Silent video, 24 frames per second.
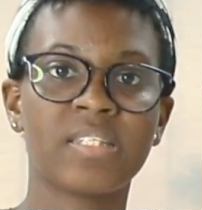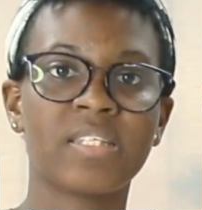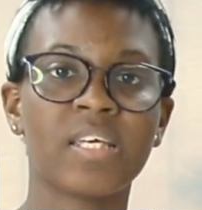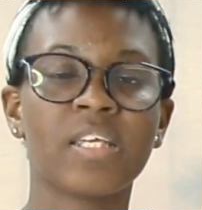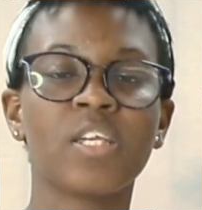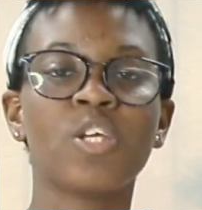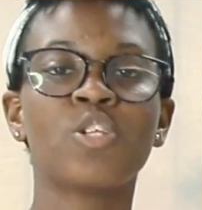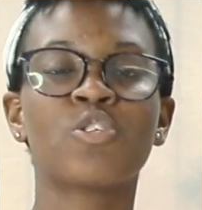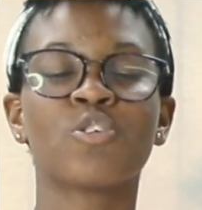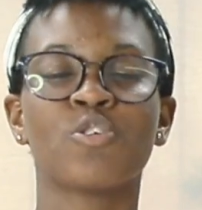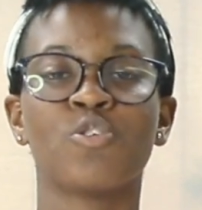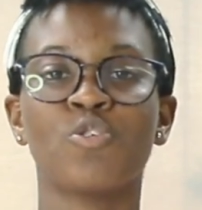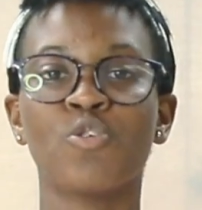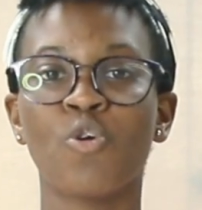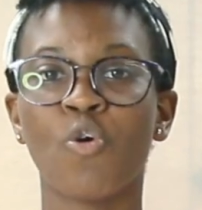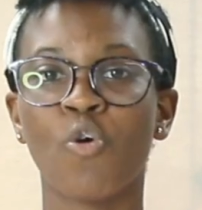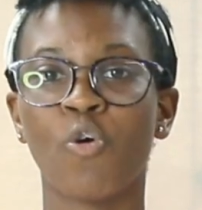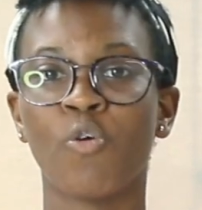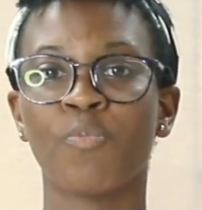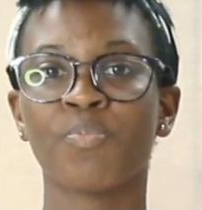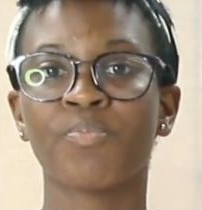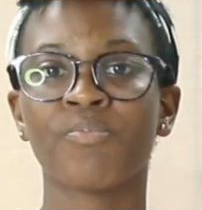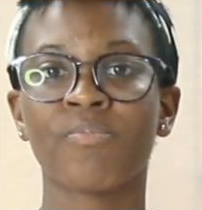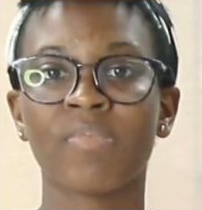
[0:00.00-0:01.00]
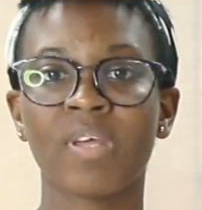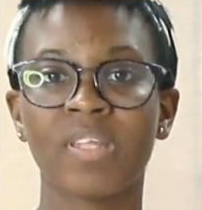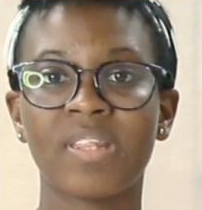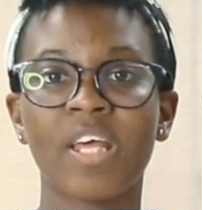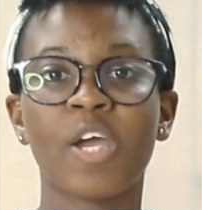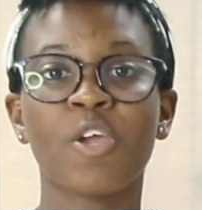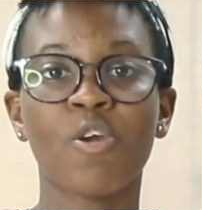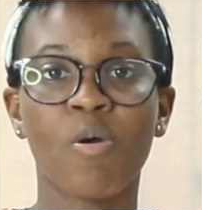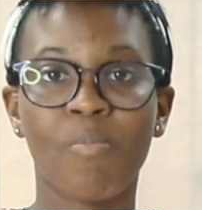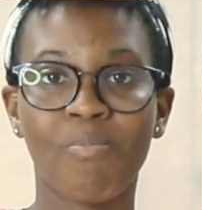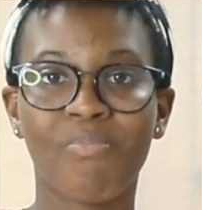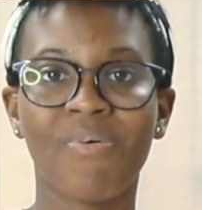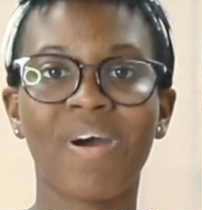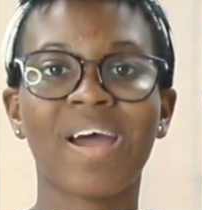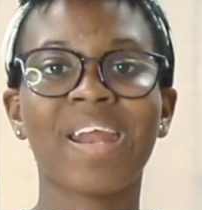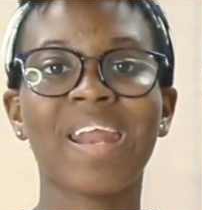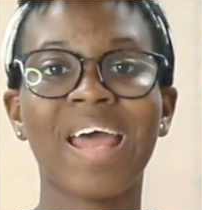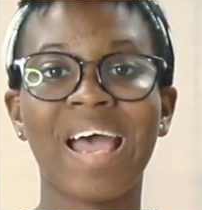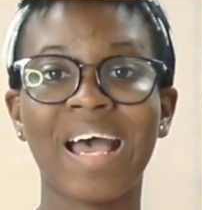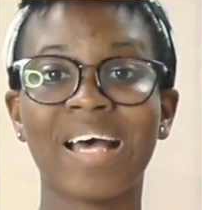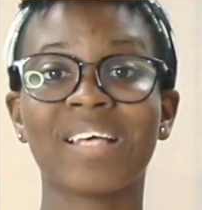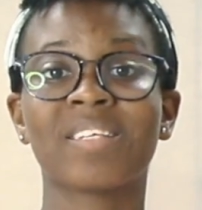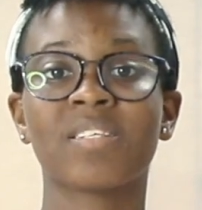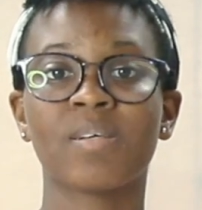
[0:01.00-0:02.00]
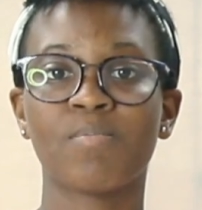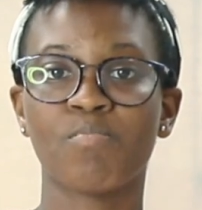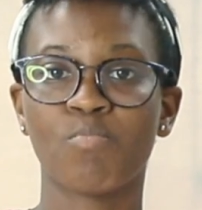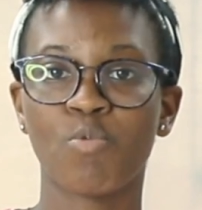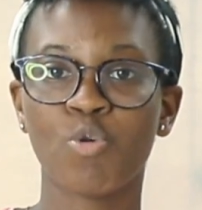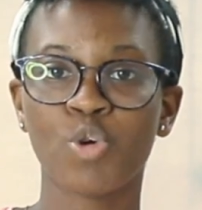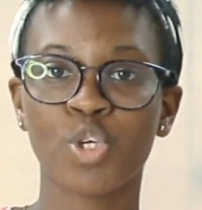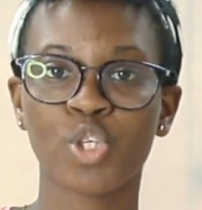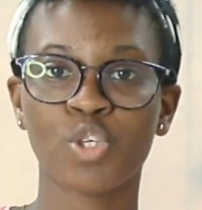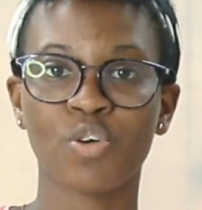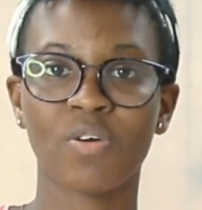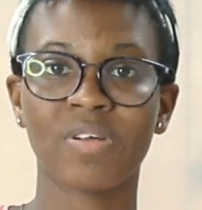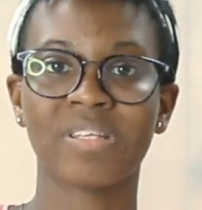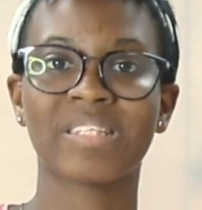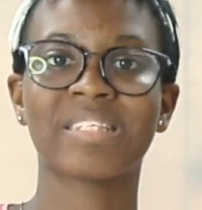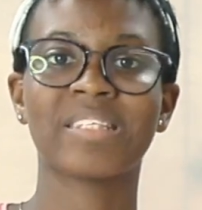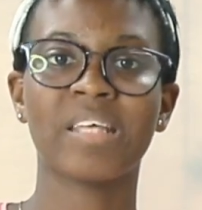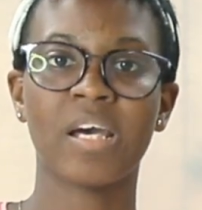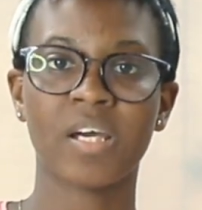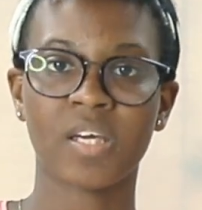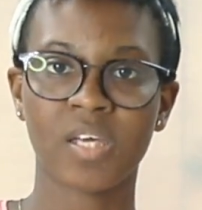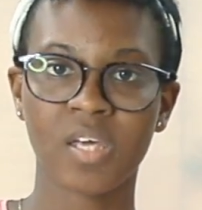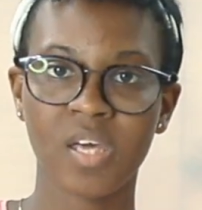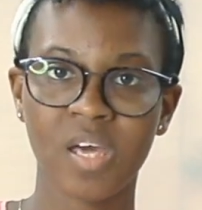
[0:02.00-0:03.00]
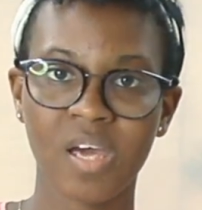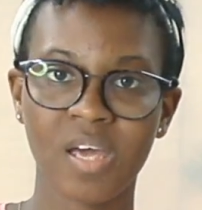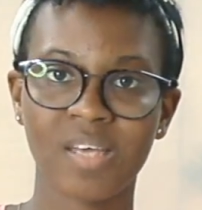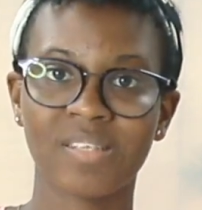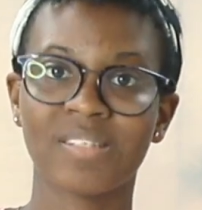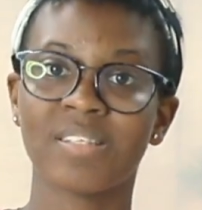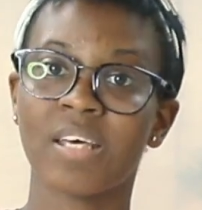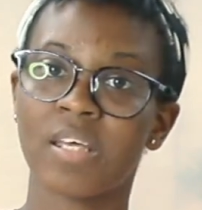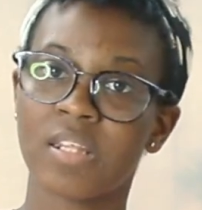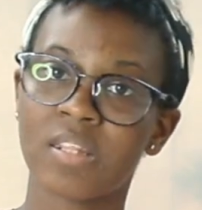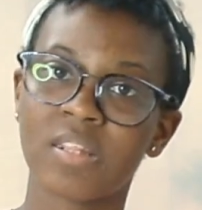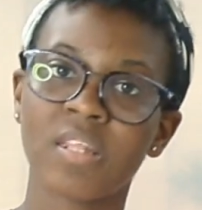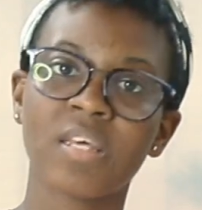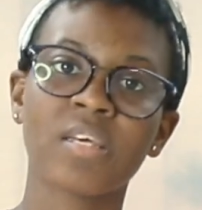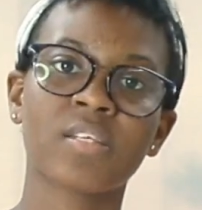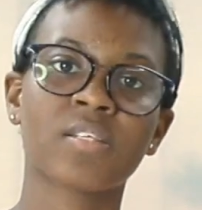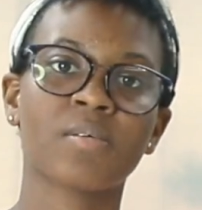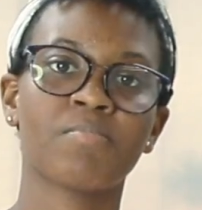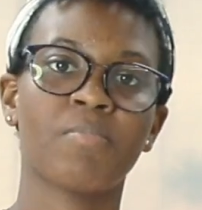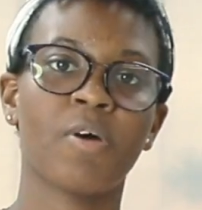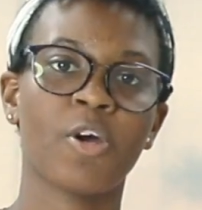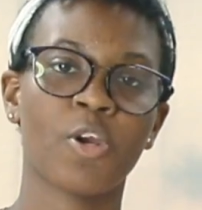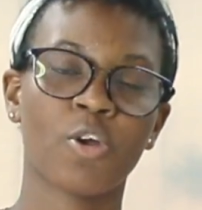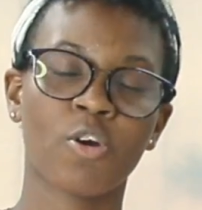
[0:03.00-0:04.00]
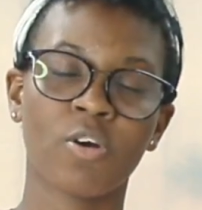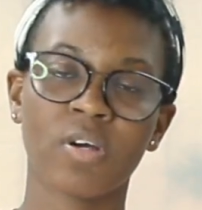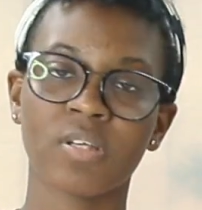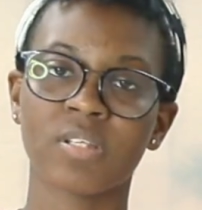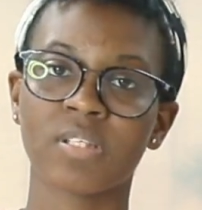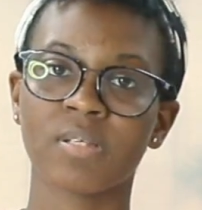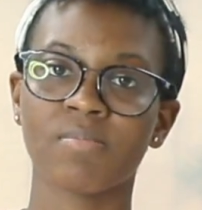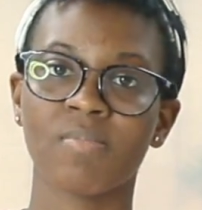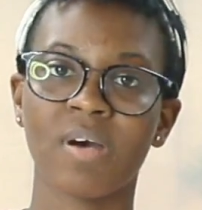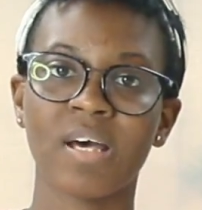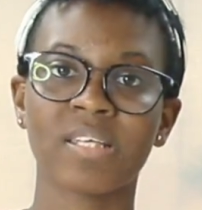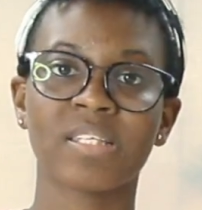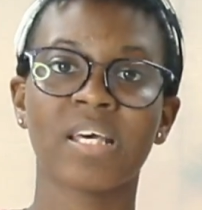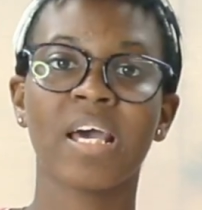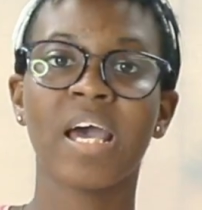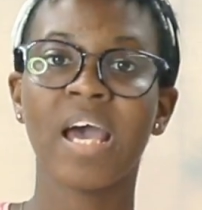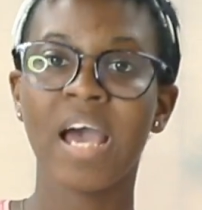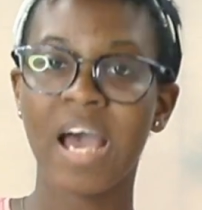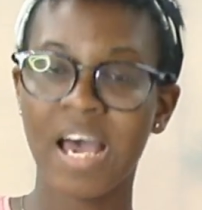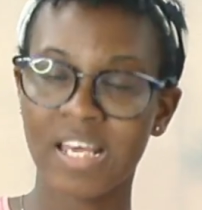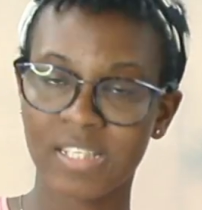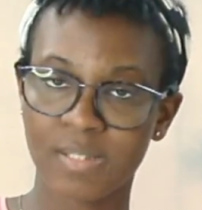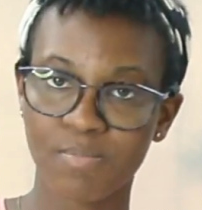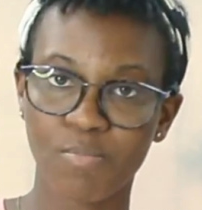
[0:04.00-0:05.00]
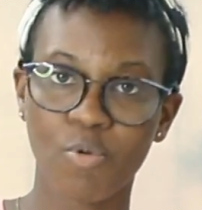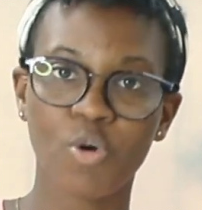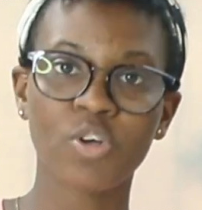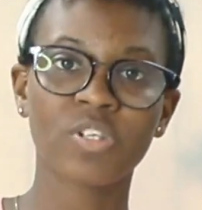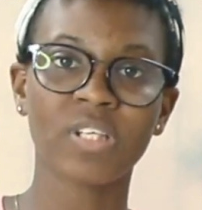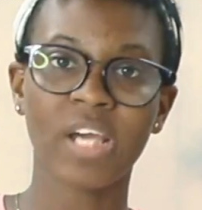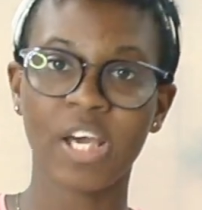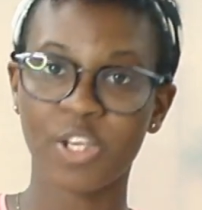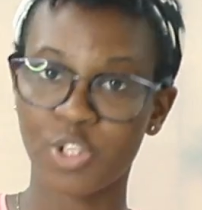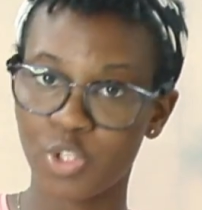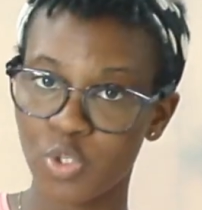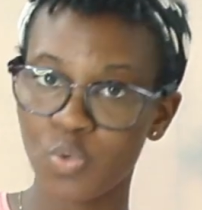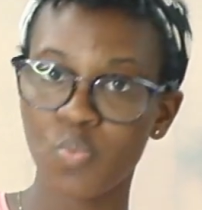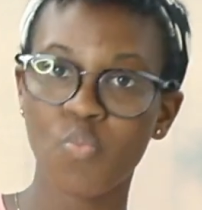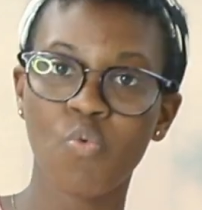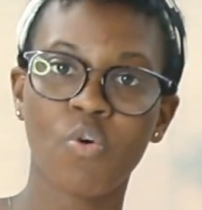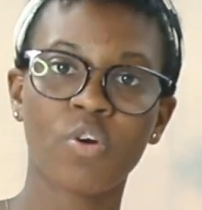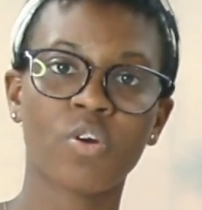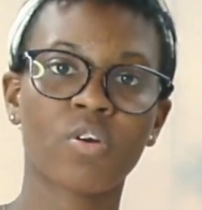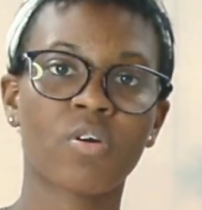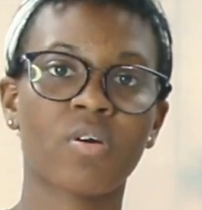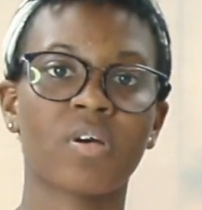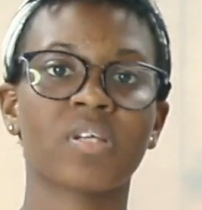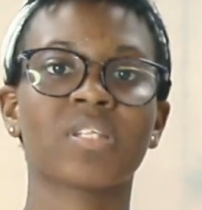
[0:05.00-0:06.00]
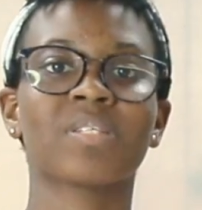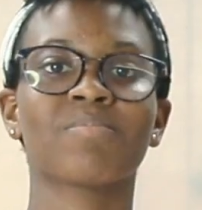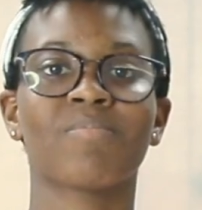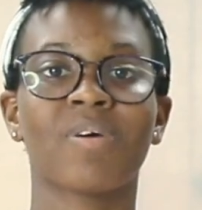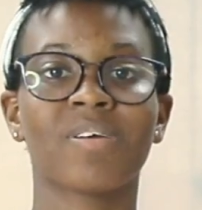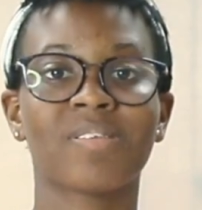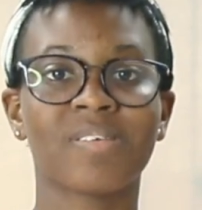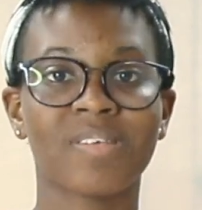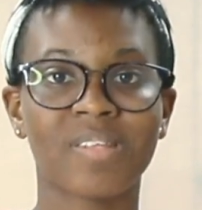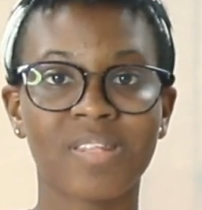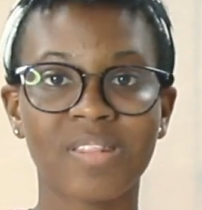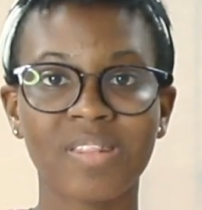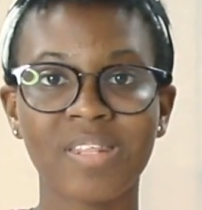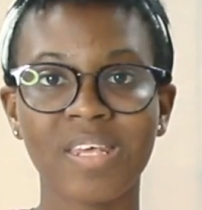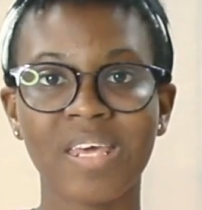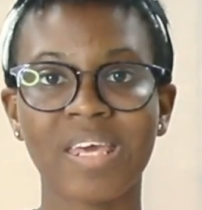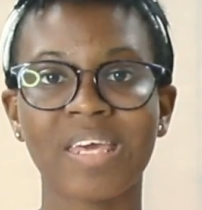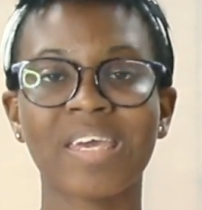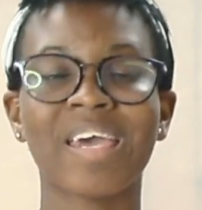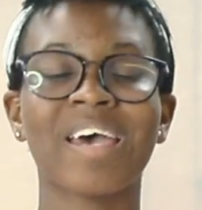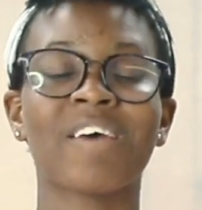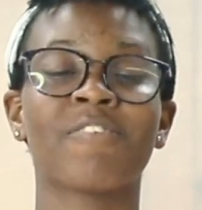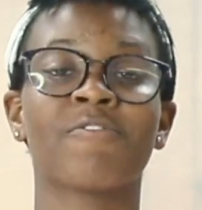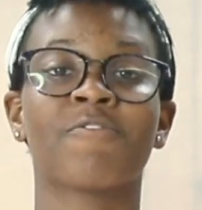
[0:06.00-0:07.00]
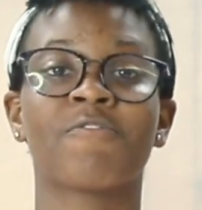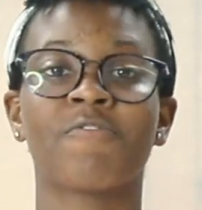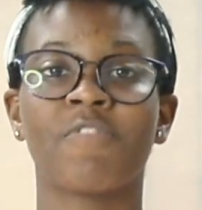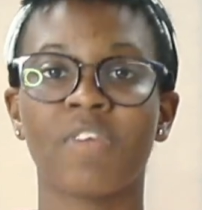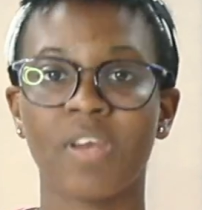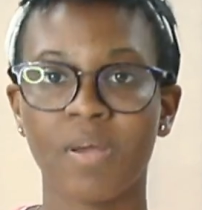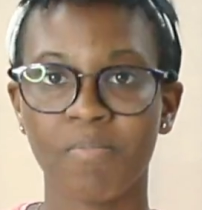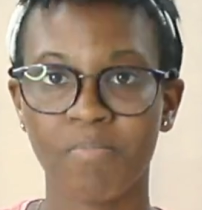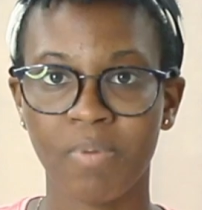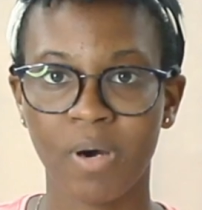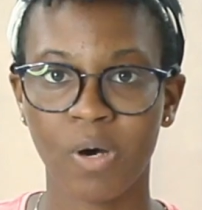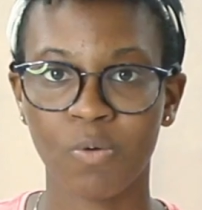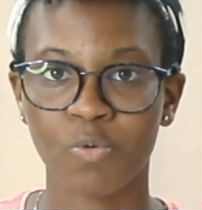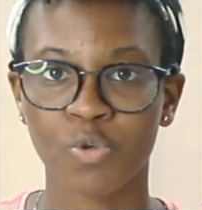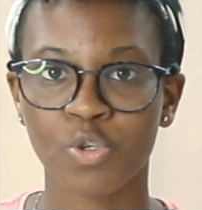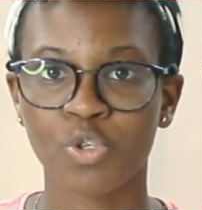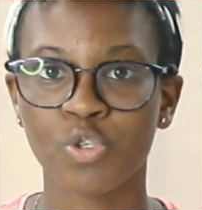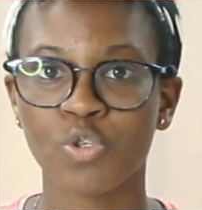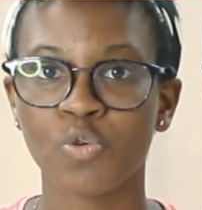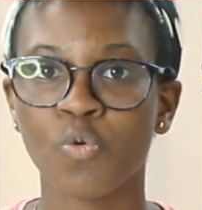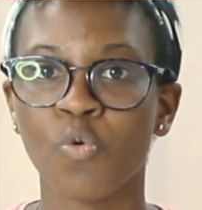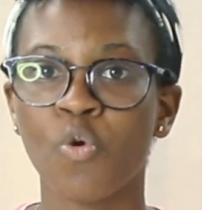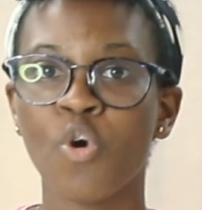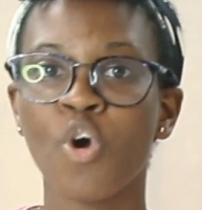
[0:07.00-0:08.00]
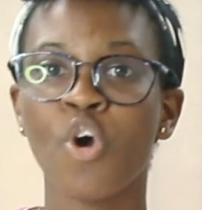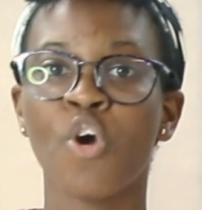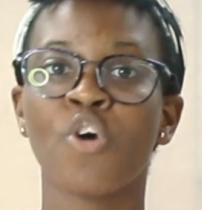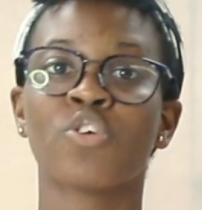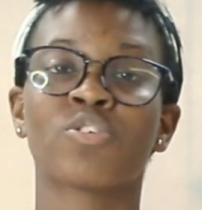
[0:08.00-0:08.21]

They need to know that your brand has emotions, that cares, that thinks about customers as much as you want customers to think and feel about you.